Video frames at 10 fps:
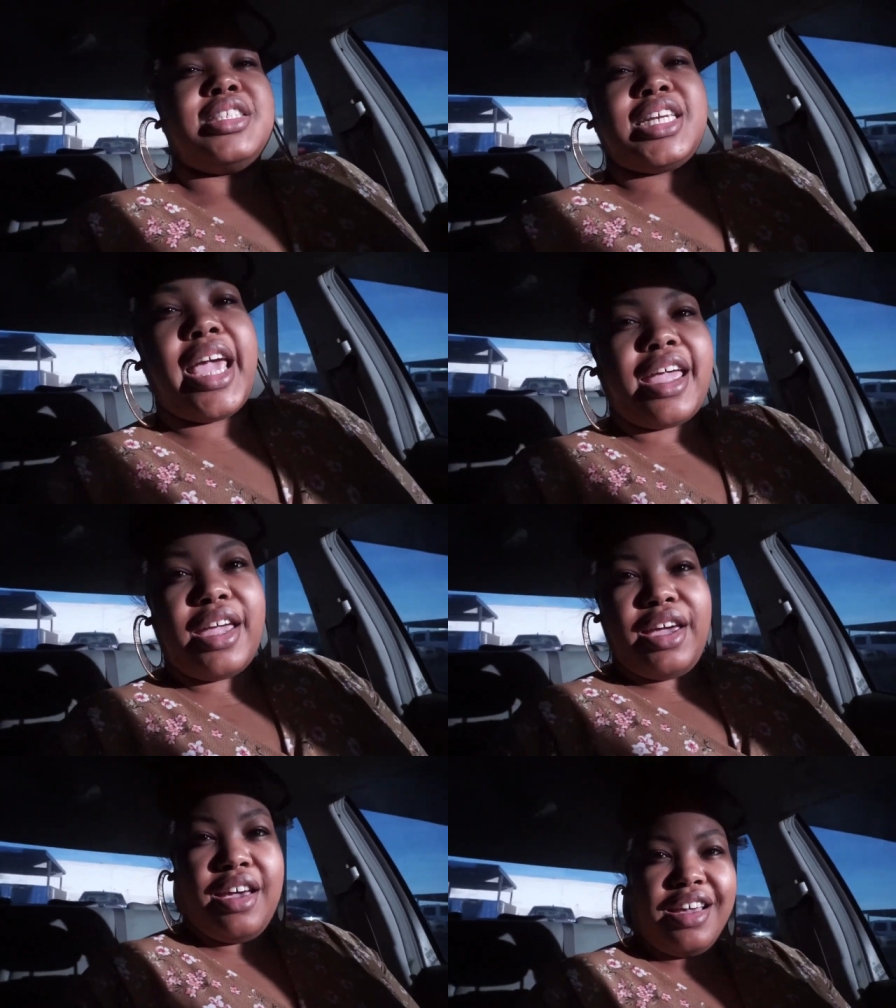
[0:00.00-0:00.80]

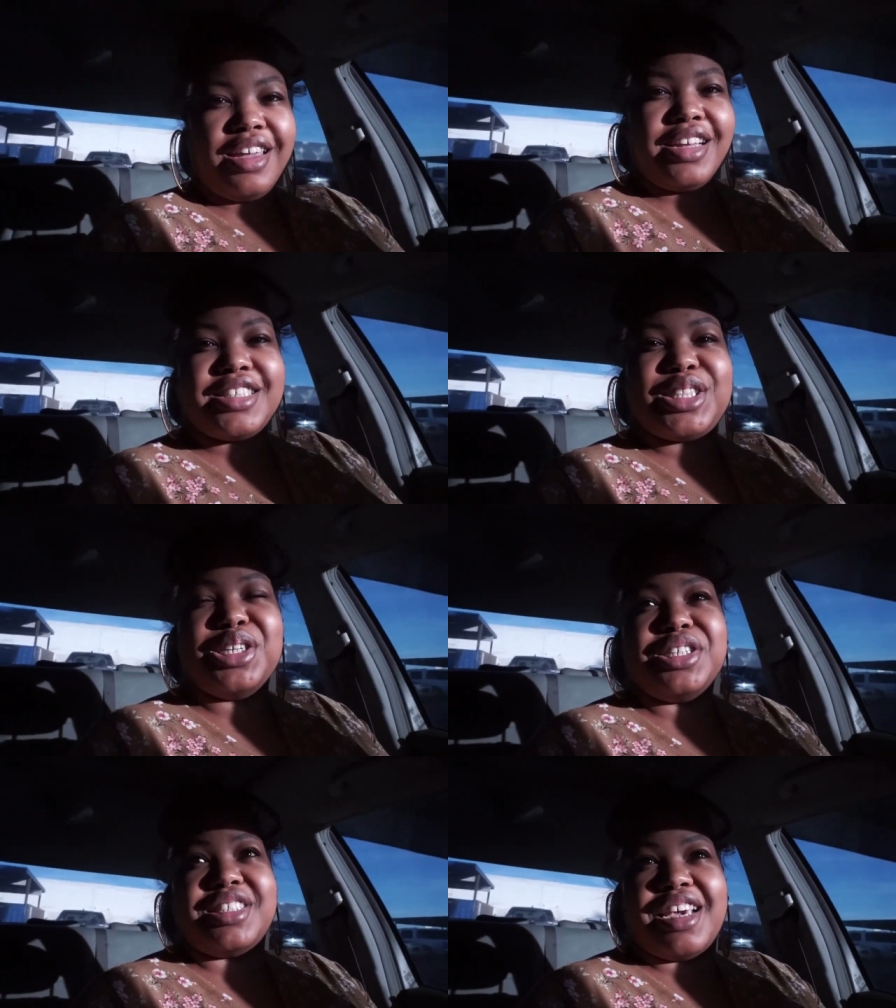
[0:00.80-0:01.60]
today is
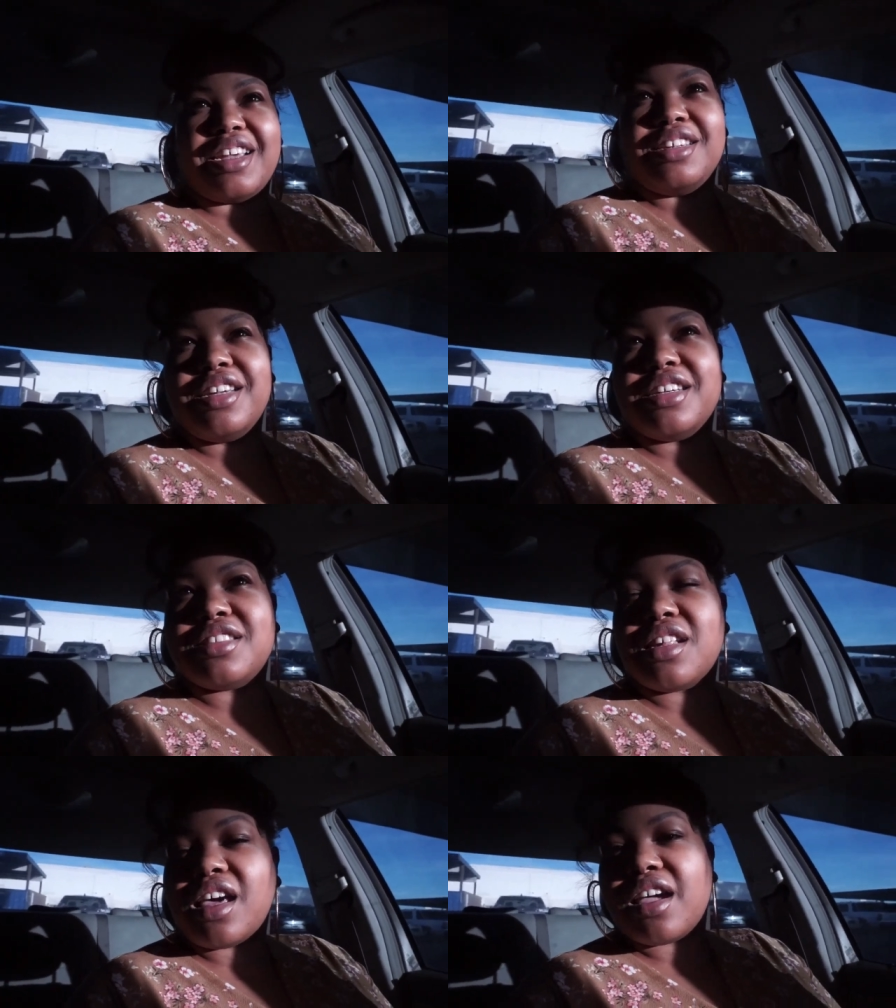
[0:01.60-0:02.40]
Thursday.
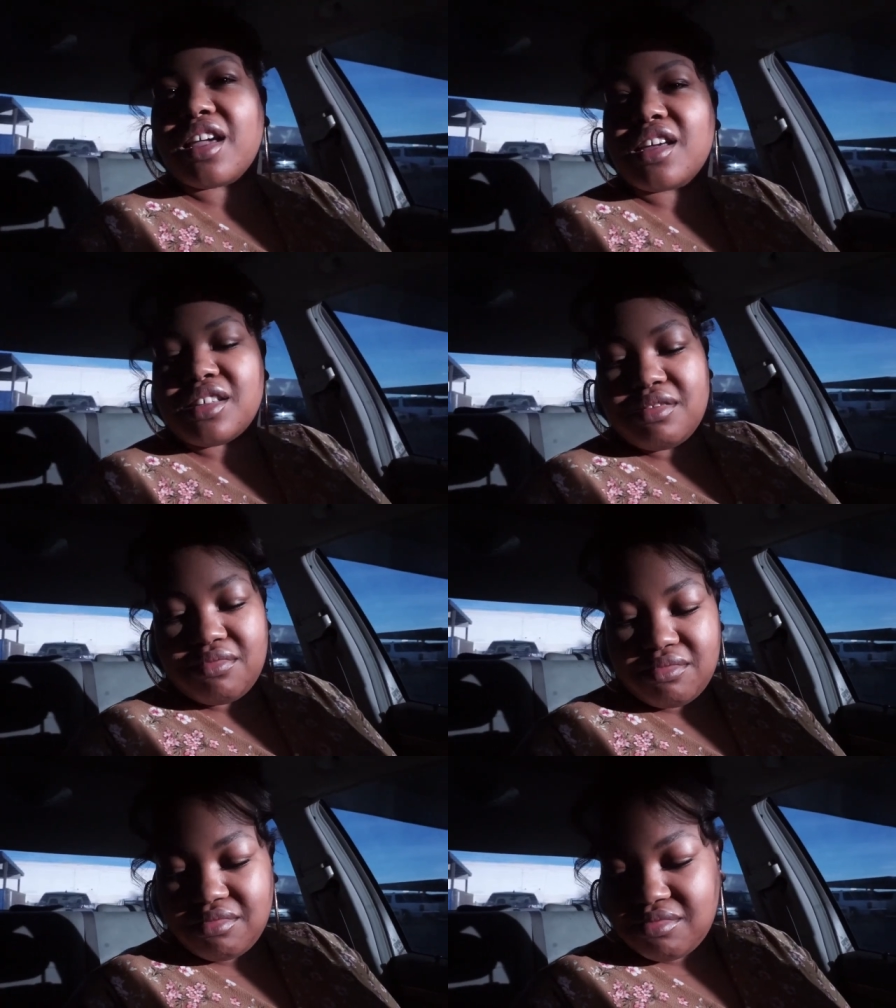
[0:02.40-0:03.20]
It's like
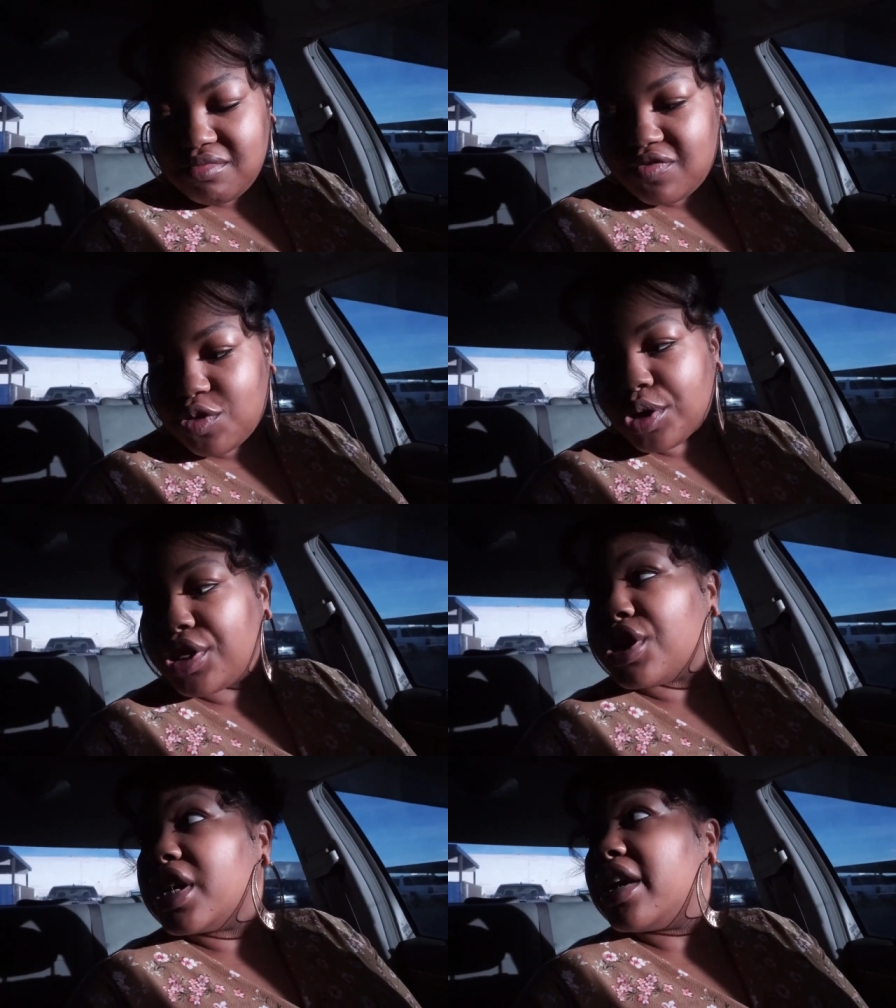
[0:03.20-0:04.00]

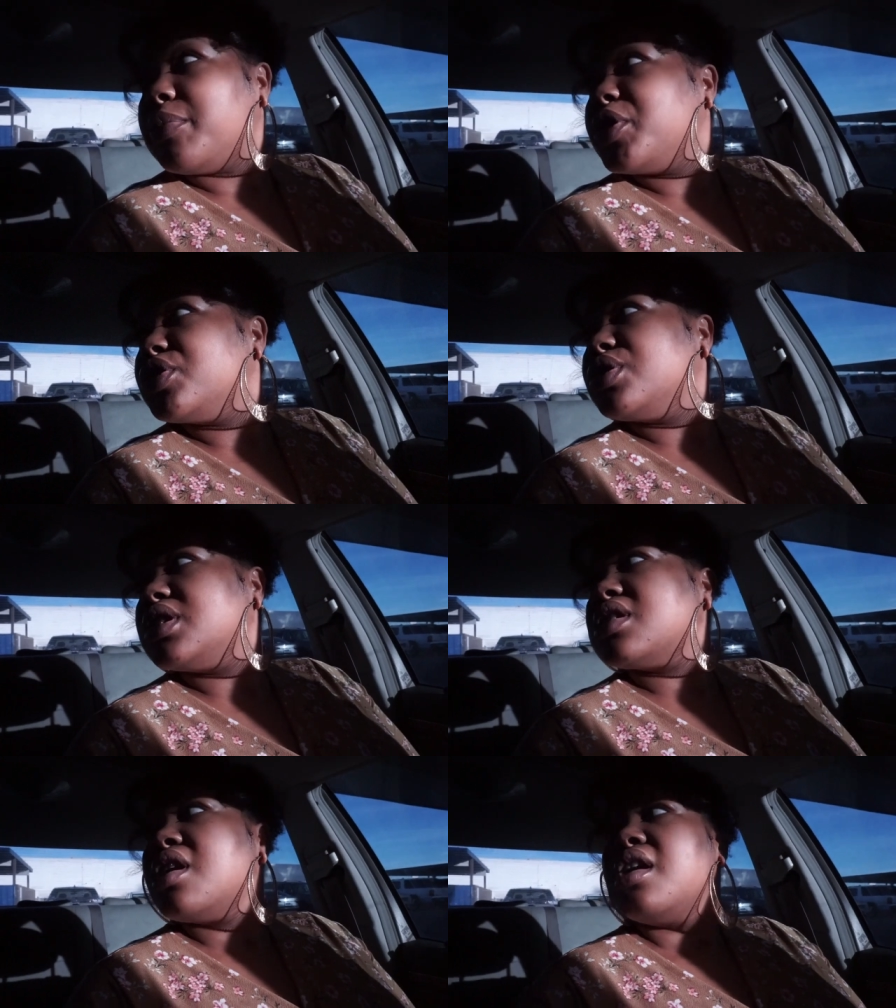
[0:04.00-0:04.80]
4.30
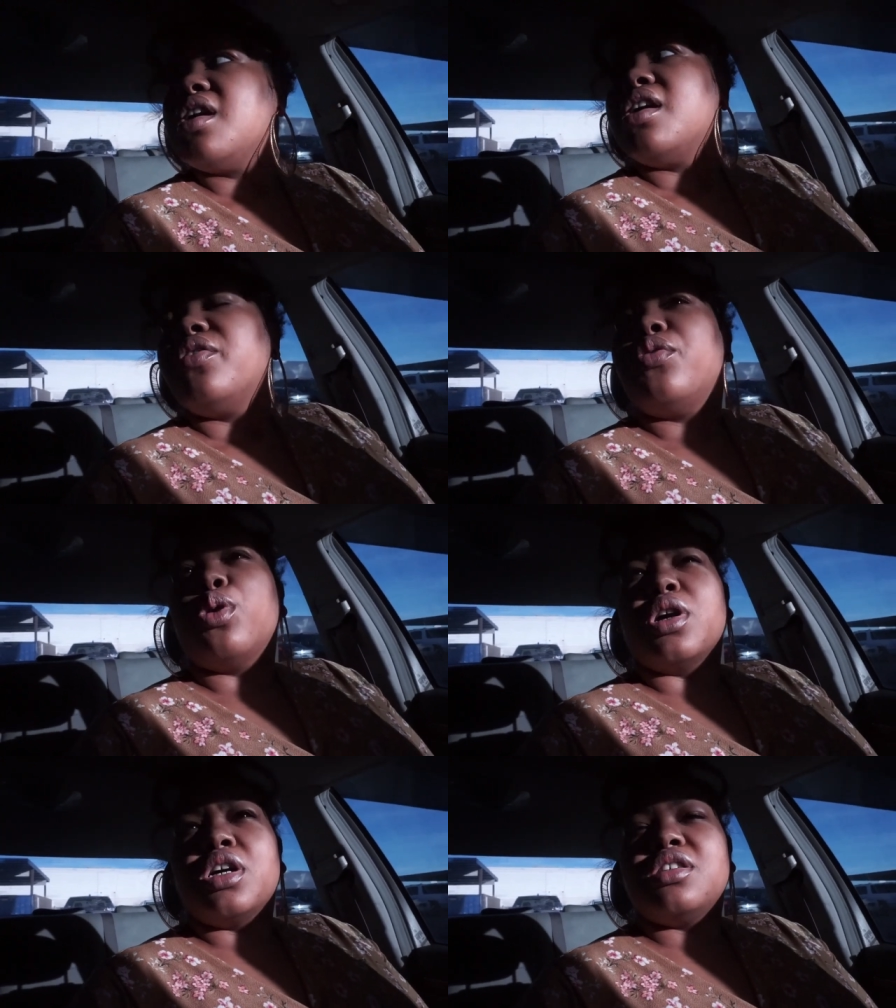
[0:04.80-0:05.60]
almost. 4?